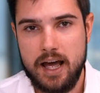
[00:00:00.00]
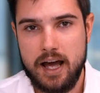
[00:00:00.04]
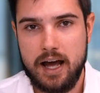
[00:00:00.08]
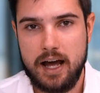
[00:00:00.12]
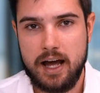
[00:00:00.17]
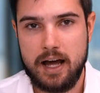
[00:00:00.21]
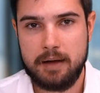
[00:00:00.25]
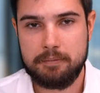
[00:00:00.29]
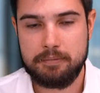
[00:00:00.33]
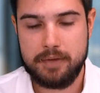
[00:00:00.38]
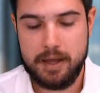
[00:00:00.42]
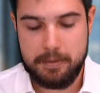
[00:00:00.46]

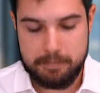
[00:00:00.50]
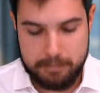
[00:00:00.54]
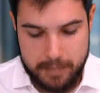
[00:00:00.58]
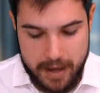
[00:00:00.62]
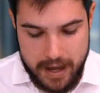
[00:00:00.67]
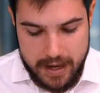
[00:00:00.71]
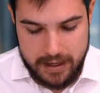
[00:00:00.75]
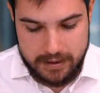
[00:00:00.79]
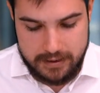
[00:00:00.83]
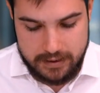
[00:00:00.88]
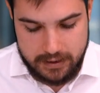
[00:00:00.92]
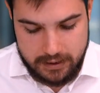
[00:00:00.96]
that
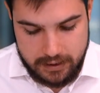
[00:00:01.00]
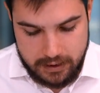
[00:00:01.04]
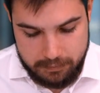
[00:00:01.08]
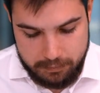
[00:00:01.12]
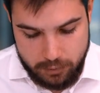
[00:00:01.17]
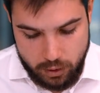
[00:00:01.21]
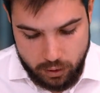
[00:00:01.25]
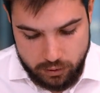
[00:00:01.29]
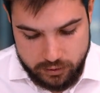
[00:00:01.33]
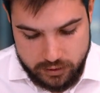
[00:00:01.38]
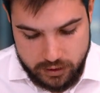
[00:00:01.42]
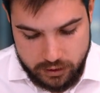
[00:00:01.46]
made
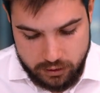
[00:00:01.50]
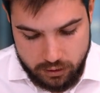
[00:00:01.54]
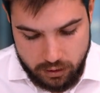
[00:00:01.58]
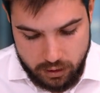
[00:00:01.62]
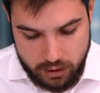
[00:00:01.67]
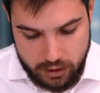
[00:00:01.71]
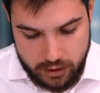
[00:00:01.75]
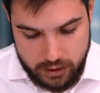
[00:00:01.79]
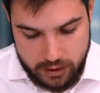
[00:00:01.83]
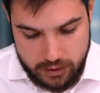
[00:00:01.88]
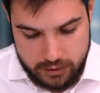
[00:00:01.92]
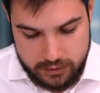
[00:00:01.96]
Aussie
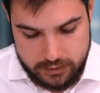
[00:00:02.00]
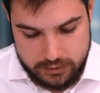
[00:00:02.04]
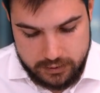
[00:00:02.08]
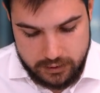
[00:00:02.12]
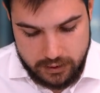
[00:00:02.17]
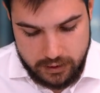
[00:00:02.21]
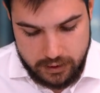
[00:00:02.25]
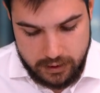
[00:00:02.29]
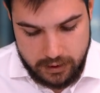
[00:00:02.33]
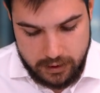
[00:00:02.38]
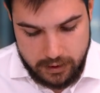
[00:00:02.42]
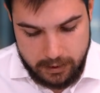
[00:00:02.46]
dollars
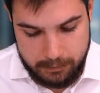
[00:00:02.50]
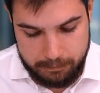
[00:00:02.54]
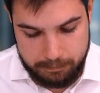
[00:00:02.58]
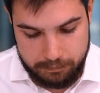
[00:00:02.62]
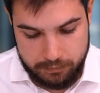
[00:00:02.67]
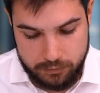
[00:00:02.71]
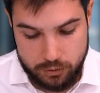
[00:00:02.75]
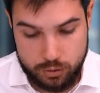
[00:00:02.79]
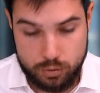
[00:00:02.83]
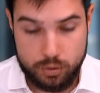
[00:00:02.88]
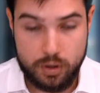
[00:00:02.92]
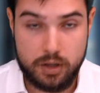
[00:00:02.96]

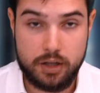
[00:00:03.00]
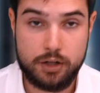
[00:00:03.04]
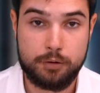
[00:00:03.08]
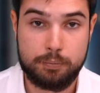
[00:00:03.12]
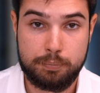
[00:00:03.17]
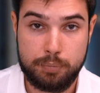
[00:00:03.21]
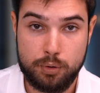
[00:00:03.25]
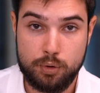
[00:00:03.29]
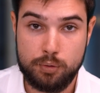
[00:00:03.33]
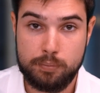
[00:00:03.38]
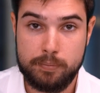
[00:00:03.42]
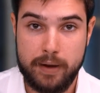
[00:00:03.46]
do a little
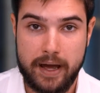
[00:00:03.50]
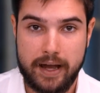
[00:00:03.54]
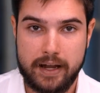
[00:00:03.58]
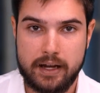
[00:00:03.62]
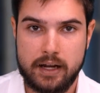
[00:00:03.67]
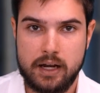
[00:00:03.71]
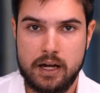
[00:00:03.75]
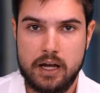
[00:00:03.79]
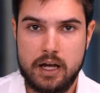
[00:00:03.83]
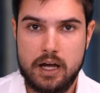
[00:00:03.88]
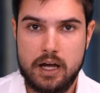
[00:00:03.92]
pullback.